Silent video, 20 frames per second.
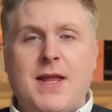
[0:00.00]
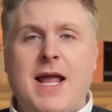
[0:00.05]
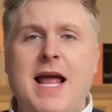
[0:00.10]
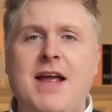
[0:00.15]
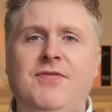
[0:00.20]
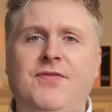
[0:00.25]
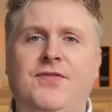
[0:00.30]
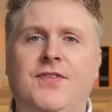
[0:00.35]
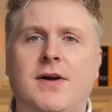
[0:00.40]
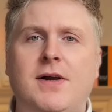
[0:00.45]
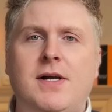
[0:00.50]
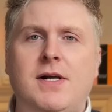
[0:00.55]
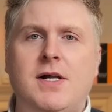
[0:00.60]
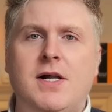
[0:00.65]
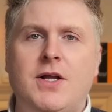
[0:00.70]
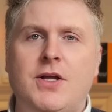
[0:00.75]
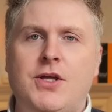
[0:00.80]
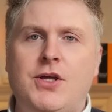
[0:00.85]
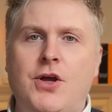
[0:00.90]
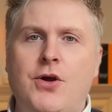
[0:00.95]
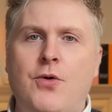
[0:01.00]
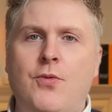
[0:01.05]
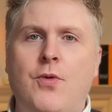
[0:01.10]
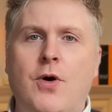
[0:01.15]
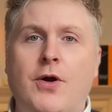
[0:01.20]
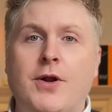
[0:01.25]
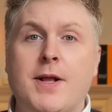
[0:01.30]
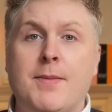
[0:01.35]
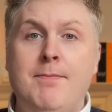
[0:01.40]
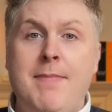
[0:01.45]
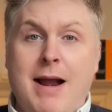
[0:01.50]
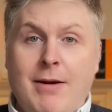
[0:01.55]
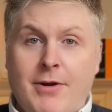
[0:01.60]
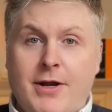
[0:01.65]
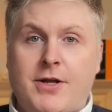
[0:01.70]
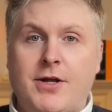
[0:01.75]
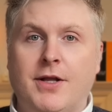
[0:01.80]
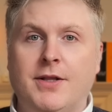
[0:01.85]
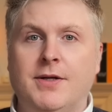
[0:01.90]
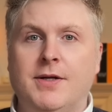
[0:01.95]
If you were an
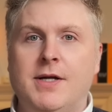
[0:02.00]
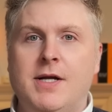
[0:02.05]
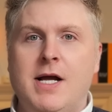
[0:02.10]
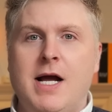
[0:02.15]
American